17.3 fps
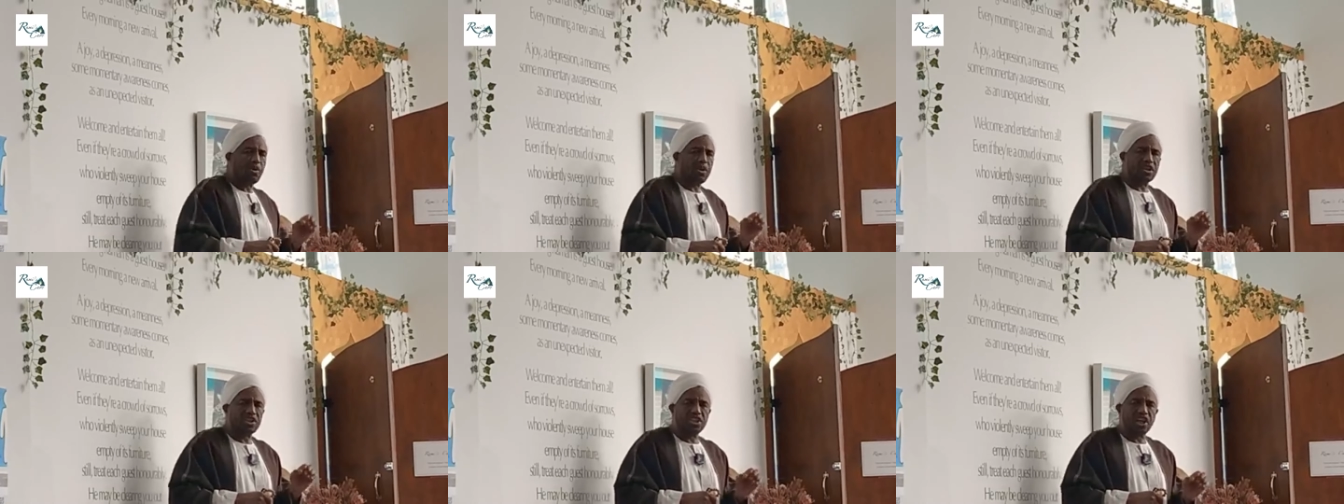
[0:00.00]

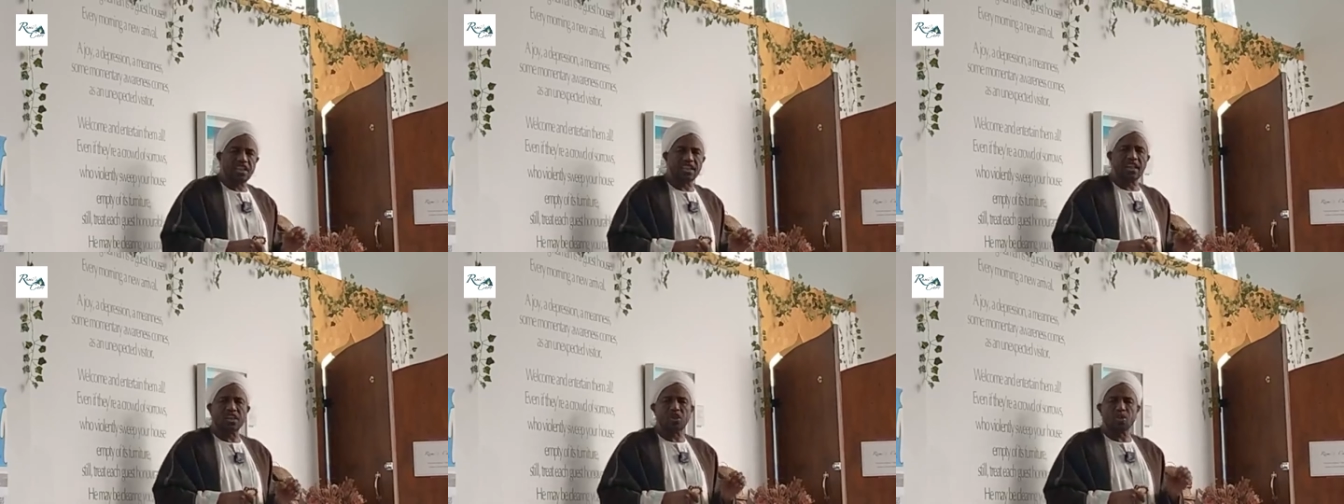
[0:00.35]
our
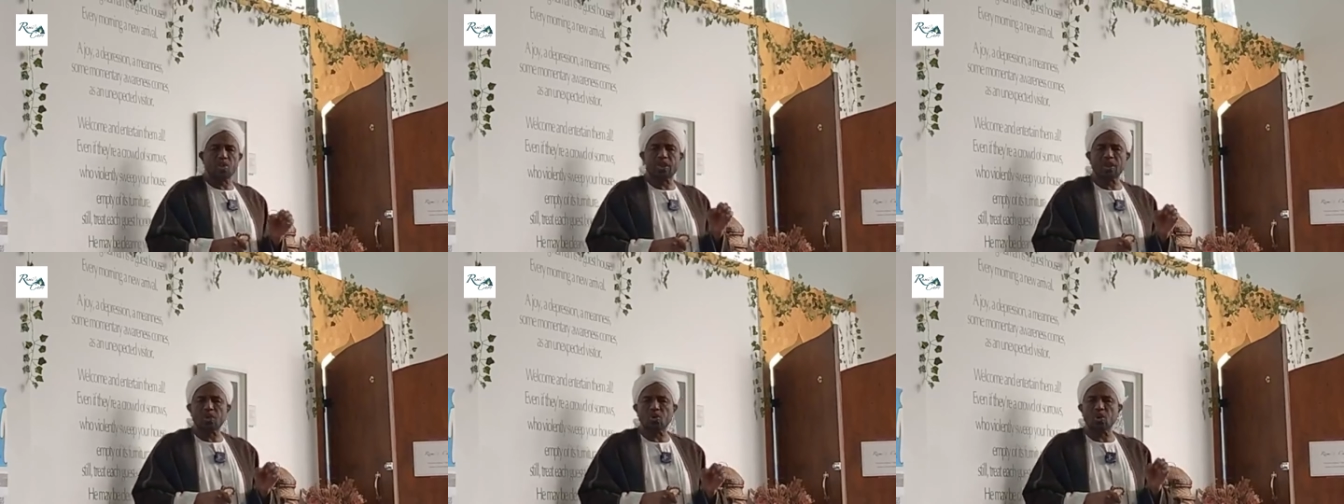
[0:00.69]
children
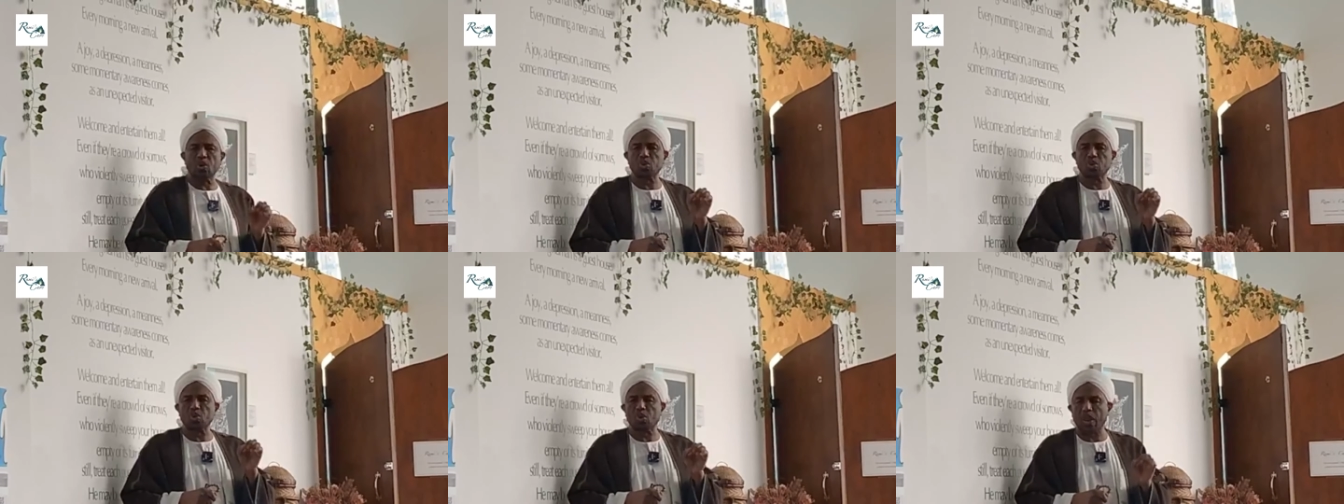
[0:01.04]
to be
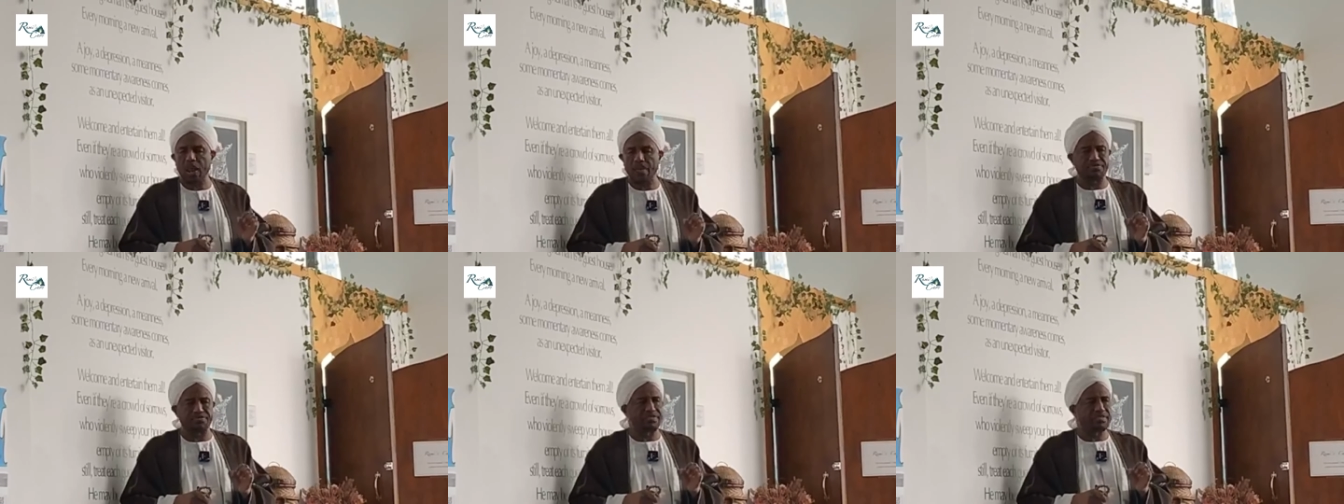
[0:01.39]
taught to
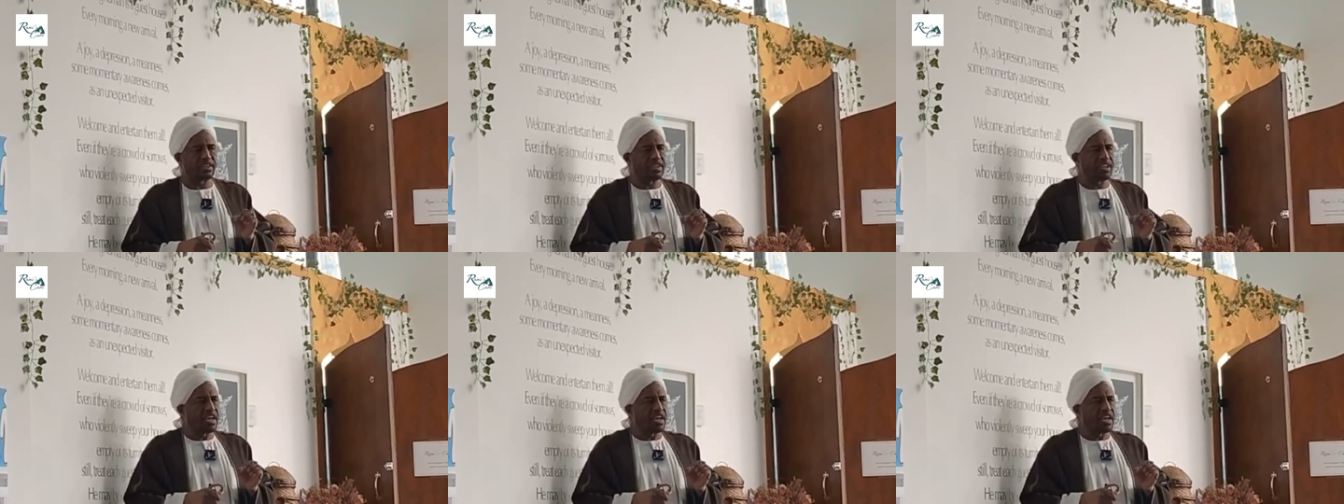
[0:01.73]
love.